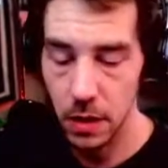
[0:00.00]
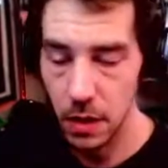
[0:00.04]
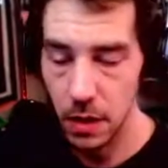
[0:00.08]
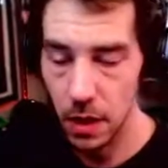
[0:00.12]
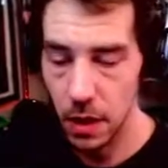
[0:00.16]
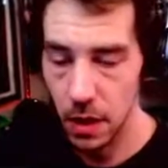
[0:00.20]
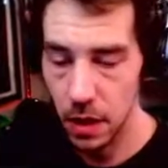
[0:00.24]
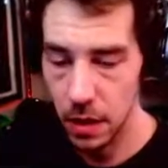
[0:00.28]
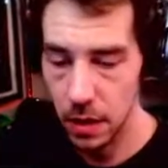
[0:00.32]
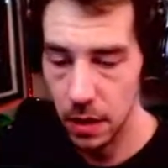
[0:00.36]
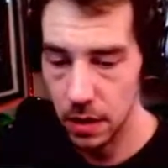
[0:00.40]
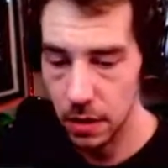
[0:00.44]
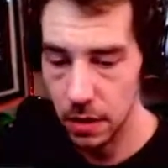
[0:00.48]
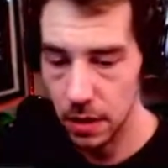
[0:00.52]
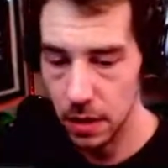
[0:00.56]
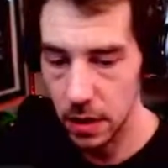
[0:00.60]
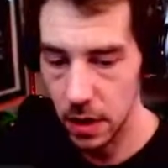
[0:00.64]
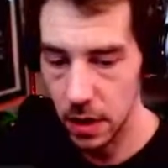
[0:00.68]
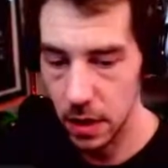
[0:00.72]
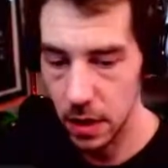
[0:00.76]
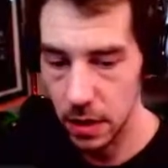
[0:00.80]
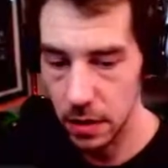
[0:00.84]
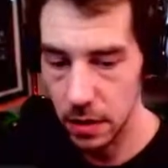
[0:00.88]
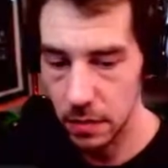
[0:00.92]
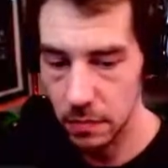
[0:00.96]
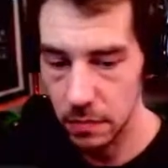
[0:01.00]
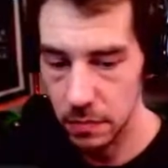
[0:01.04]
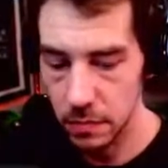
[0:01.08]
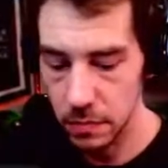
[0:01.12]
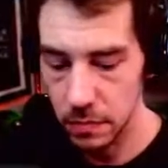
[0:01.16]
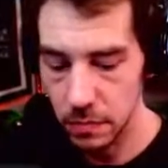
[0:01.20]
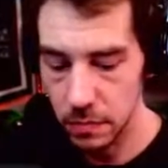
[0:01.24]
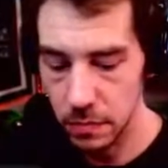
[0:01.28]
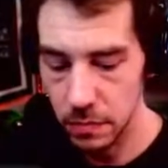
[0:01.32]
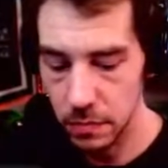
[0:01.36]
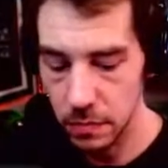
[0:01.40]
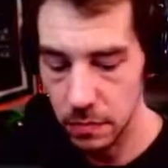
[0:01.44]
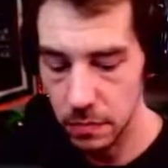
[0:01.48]
And
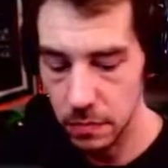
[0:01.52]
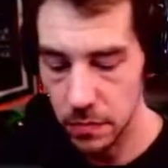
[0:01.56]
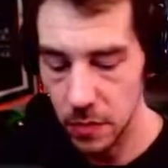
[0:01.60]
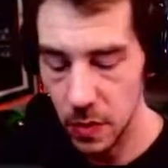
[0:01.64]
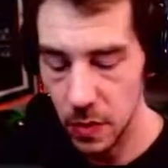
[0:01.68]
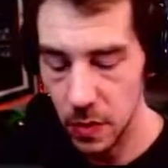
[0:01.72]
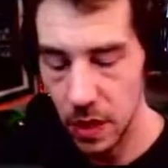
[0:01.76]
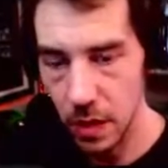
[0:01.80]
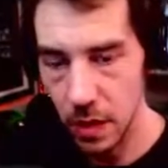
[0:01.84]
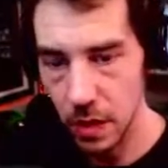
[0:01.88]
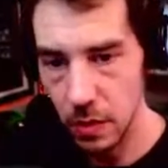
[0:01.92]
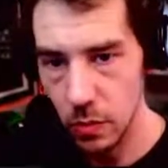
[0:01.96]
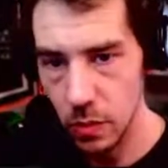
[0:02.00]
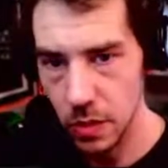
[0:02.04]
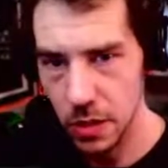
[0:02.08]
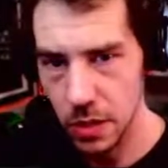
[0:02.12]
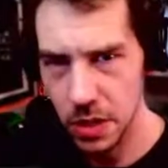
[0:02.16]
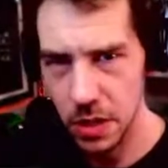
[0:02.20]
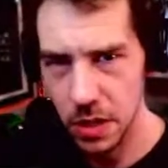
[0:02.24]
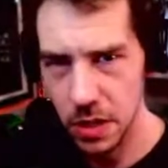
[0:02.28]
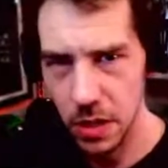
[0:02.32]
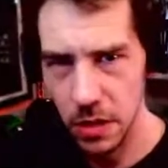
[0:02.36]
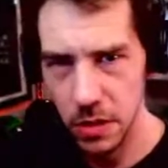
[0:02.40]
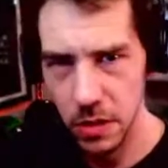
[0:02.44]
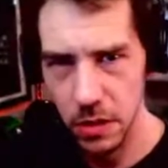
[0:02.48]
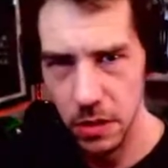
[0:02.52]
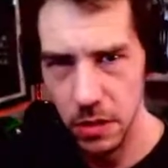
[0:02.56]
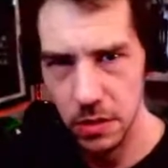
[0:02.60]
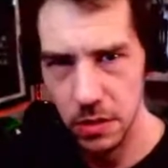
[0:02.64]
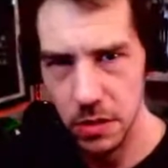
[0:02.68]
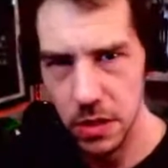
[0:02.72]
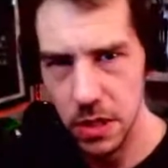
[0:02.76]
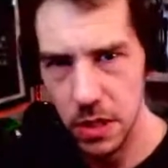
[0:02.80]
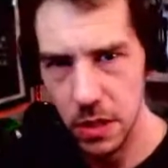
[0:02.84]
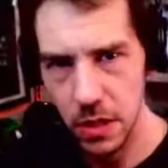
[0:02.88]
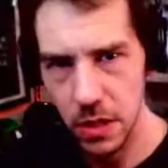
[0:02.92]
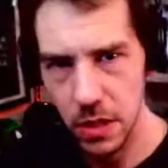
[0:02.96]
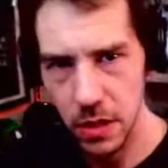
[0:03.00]
yeah, we're still
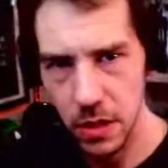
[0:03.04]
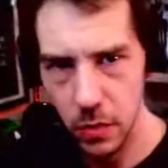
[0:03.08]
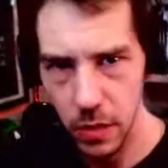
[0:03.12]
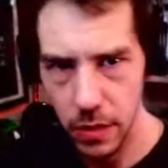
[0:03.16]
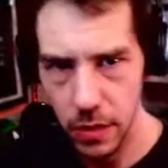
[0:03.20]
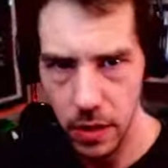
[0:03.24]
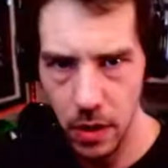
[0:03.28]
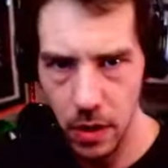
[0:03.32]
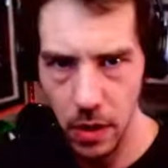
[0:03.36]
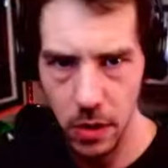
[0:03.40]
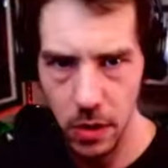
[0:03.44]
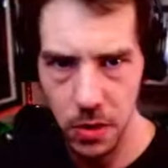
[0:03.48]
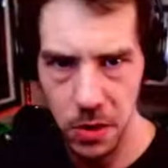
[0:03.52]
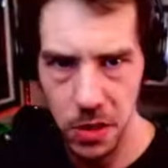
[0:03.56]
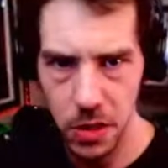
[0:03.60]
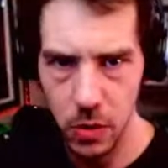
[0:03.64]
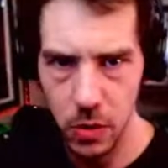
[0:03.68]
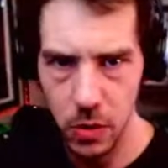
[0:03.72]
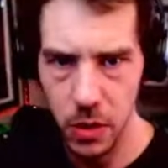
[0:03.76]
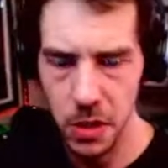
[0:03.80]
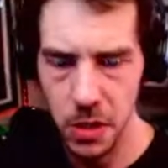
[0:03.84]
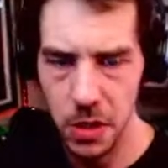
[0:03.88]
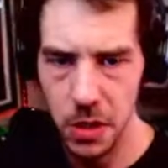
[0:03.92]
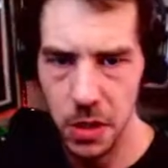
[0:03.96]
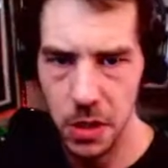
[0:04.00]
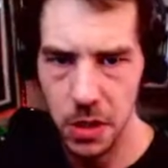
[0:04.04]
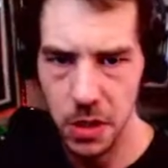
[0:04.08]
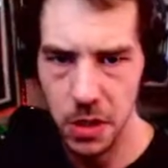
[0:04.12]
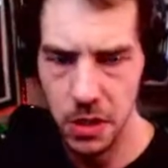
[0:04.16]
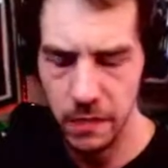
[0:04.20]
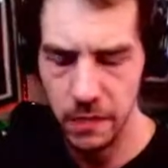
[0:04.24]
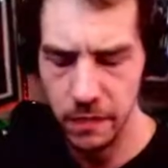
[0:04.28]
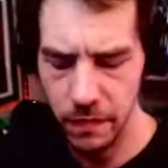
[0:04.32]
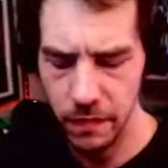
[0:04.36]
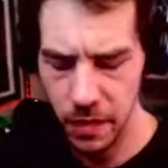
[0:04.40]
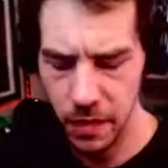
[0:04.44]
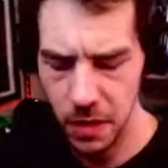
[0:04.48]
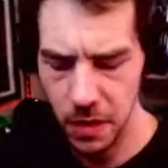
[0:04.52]
dealing with consequences
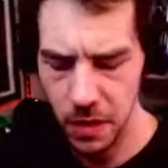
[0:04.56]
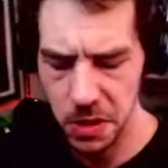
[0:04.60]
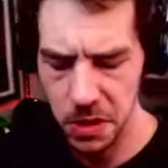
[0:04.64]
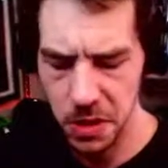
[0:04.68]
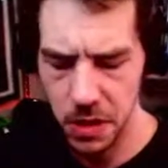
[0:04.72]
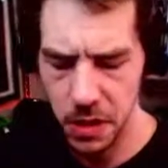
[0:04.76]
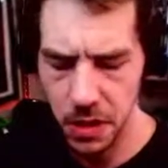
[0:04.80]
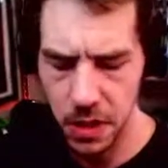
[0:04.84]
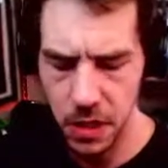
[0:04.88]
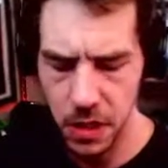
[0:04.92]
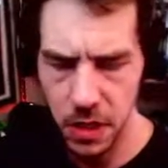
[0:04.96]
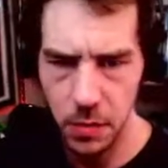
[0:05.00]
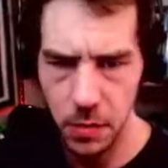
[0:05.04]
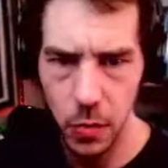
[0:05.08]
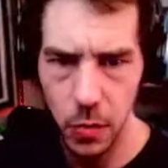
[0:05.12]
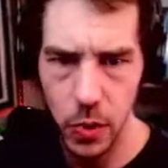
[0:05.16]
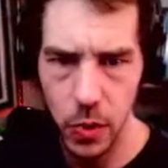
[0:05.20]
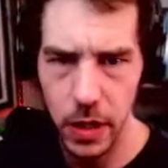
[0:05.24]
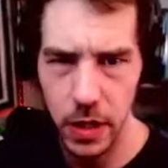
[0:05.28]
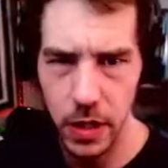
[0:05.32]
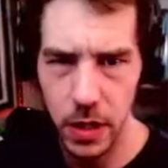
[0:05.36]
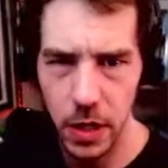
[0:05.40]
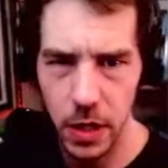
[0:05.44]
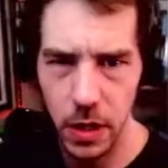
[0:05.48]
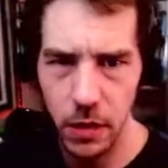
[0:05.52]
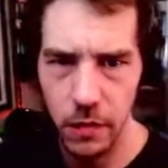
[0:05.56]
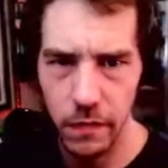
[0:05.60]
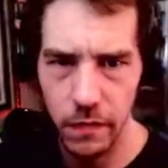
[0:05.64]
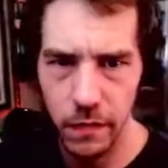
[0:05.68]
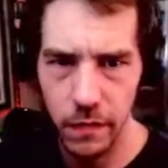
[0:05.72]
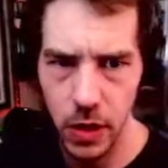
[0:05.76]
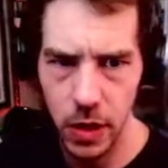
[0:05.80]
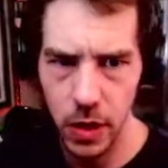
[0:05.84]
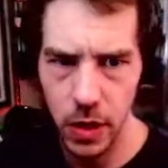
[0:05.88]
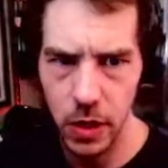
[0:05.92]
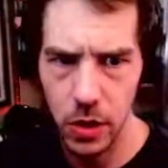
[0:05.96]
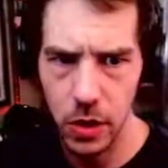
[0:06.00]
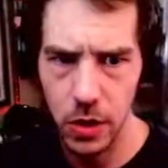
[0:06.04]
of things that he pointed out
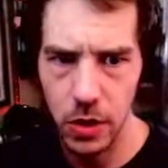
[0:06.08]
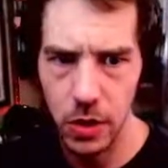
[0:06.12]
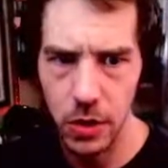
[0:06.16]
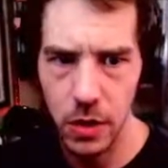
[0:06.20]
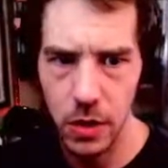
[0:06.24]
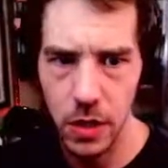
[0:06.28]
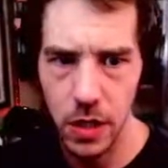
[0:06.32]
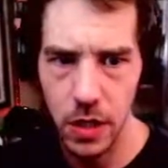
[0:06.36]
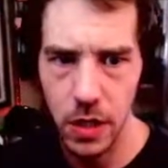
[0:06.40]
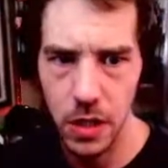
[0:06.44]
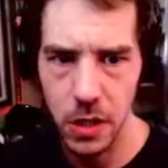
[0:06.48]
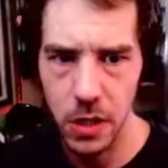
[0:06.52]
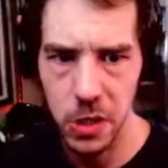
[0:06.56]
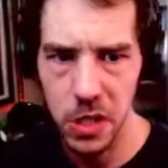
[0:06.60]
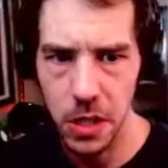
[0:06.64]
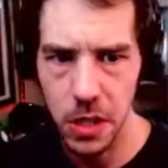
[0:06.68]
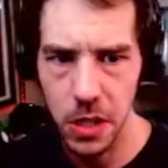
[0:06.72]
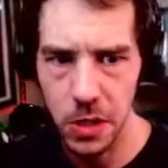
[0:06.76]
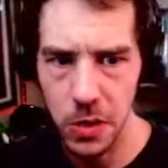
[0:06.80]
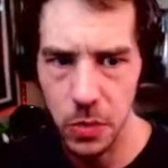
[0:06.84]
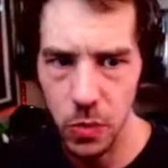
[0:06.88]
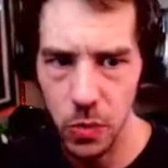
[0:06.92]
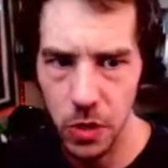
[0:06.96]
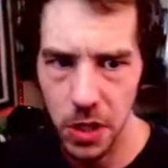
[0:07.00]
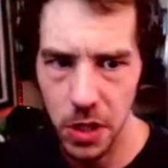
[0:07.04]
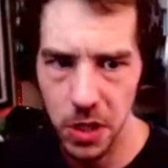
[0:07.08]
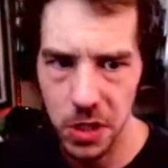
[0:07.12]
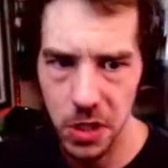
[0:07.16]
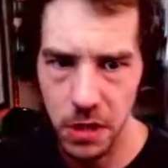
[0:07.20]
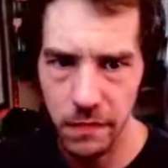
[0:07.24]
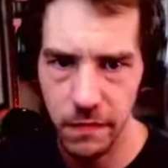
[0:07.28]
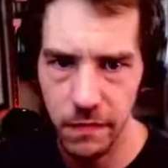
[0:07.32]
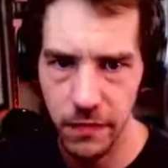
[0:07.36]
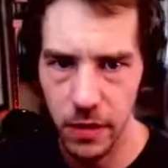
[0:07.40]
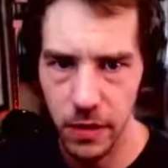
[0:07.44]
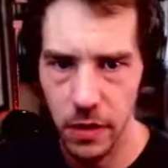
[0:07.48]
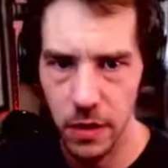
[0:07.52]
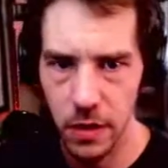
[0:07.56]
very early as his reason
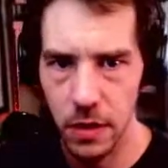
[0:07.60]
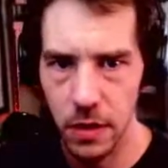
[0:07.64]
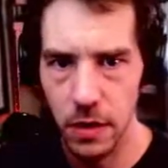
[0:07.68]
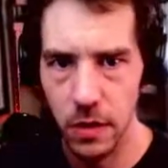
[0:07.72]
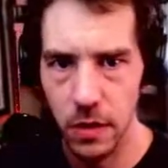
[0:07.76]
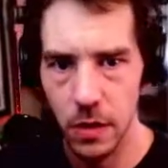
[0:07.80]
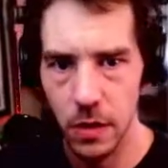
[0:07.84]
for